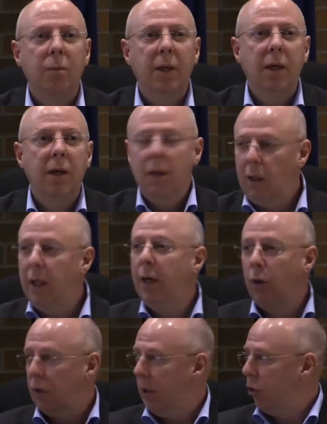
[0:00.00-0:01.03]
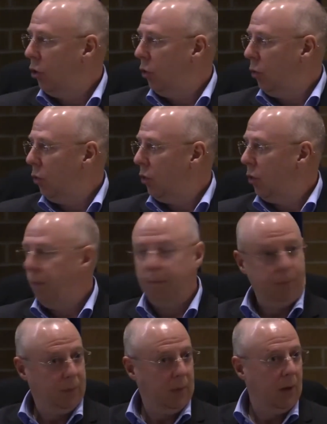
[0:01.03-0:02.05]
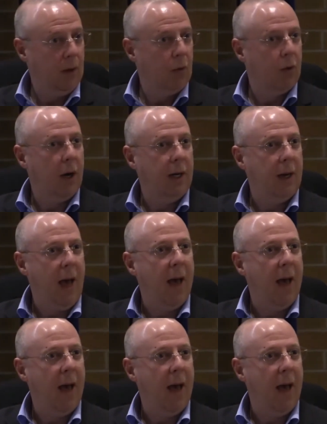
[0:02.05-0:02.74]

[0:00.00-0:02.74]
to be legal issues, right?